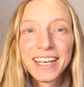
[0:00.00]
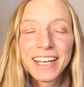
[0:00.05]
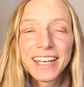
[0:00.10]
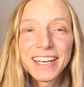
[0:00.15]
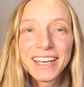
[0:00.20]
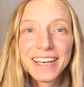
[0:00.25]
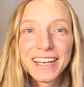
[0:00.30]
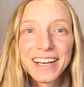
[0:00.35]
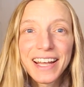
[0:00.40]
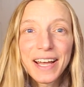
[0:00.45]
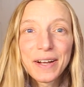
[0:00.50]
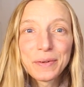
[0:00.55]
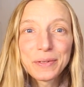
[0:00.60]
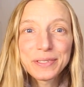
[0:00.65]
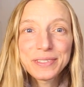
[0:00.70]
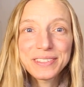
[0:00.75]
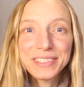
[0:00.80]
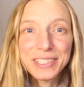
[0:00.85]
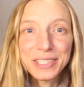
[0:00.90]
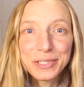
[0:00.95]
And I will
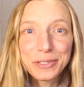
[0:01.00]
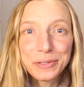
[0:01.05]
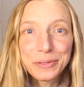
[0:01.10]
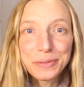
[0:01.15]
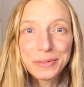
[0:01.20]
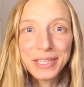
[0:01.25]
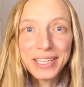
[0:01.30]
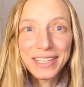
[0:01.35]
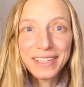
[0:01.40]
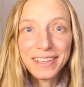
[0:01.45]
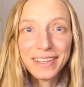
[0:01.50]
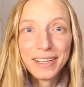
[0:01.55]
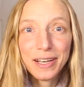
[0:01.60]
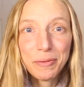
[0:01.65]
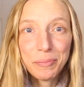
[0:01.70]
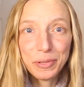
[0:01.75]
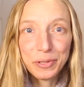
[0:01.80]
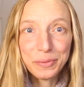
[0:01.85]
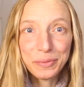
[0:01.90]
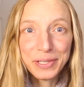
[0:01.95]
see you in a
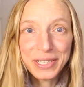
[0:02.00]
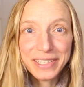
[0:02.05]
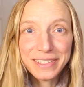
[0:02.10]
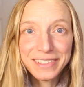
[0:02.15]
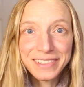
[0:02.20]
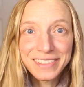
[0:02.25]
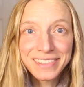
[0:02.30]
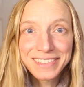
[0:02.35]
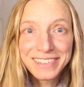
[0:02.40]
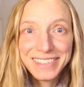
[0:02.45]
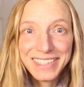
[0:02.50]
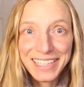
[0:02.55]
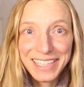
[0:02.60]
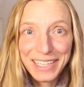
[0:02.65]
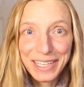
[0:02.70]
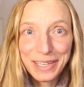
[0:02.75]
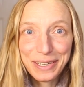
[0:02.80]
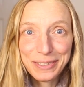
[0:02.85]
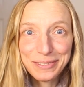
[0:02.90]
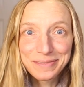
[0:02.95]
couple of weeks. Take
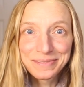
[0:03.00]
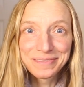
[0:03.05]
care.